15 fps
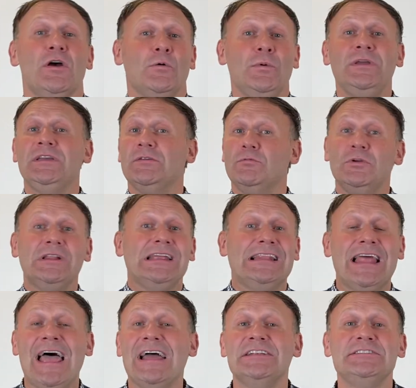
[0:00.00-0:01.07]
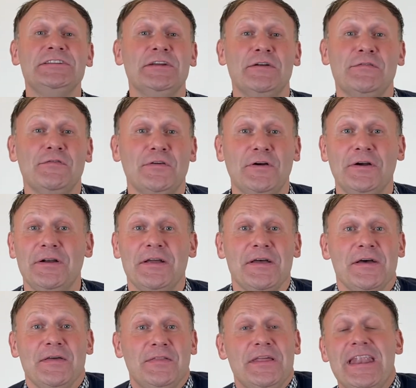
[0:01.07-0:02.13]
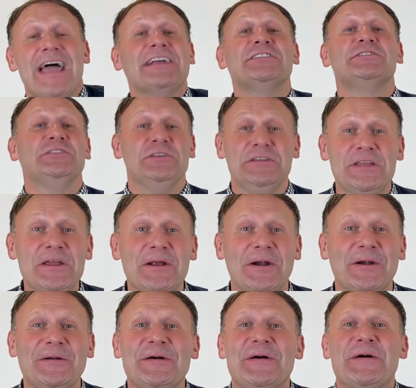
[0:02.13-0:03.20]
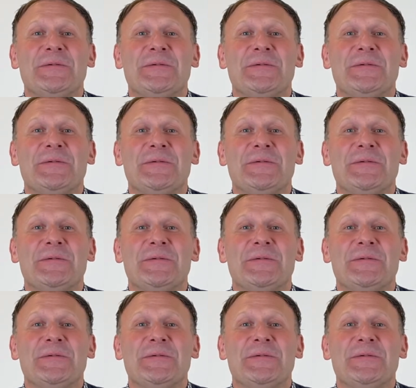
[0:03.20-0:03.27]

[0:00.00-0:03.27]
We could really land here for the next year,